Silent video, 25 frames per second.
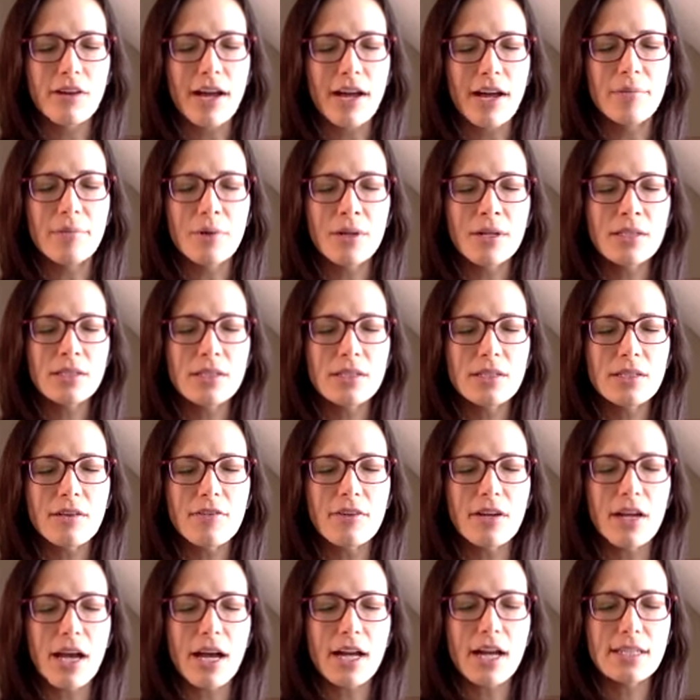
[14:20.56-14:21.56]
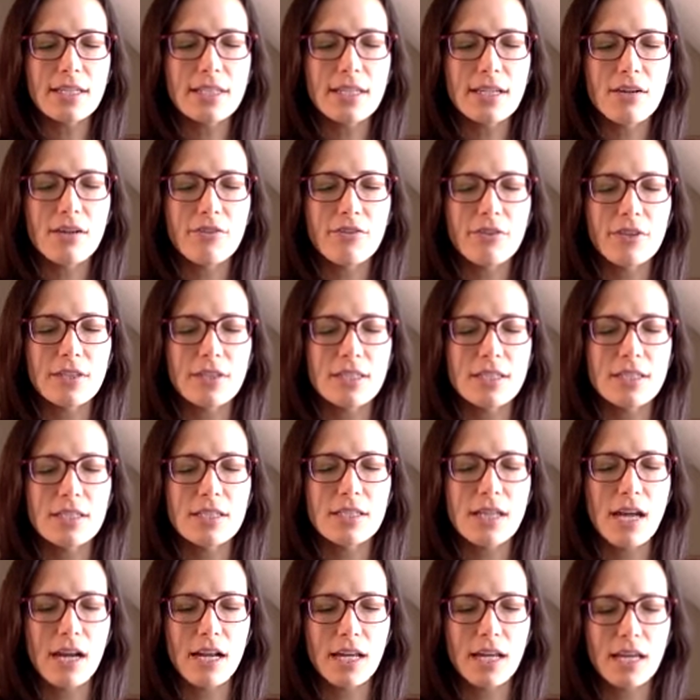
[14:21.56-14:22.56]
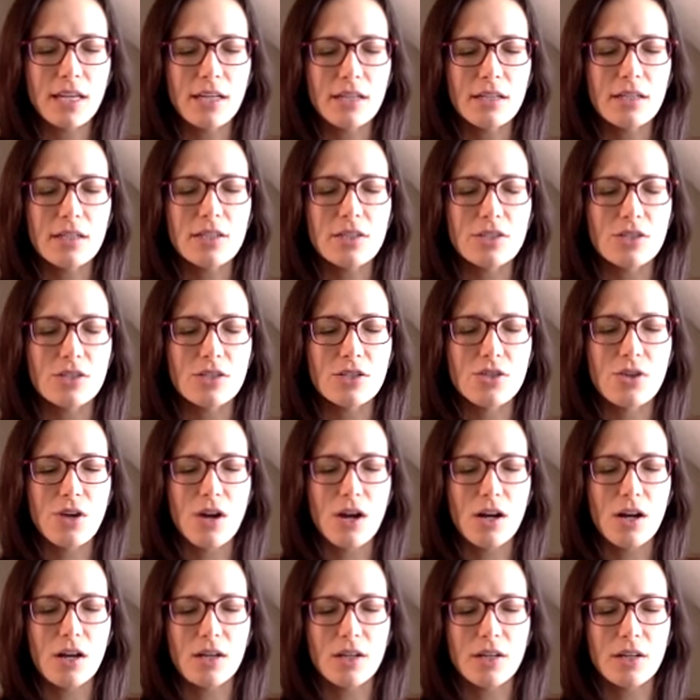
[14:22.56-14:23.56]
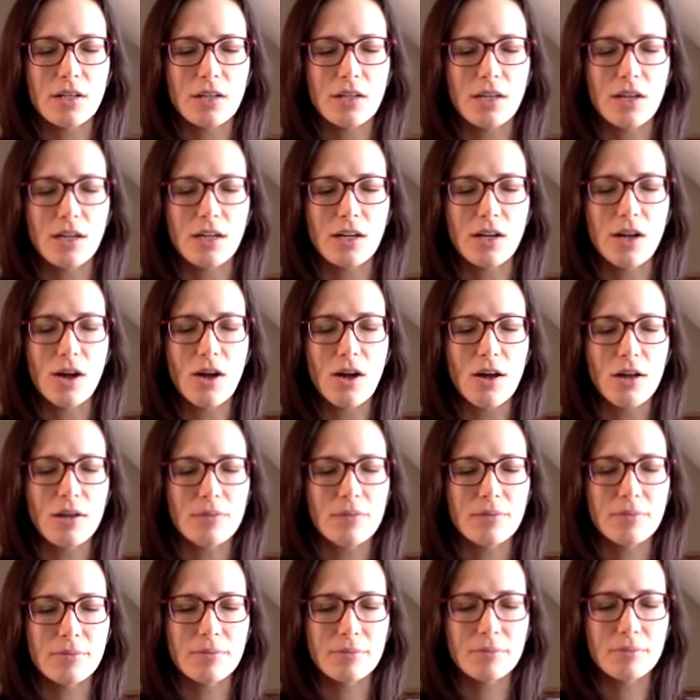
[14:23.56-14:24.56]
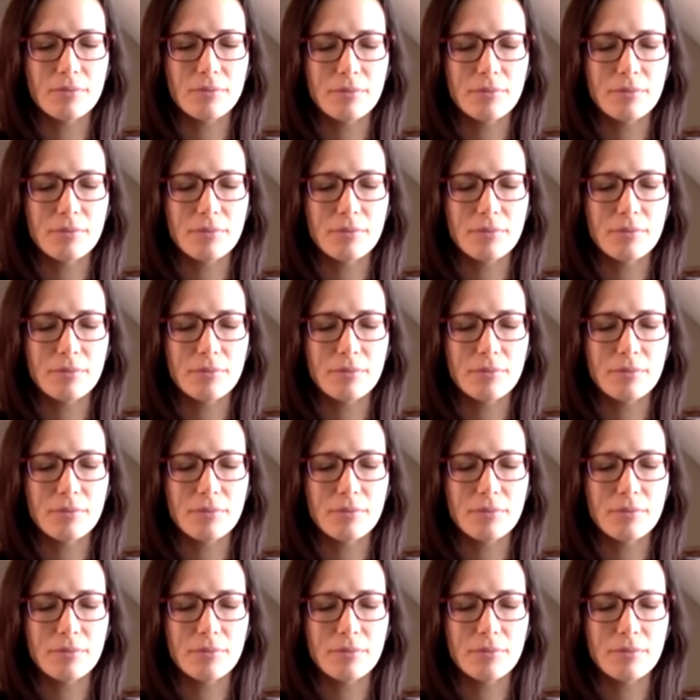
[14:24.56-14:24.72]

vibrant. As you exhale, feel steady and strong and calm.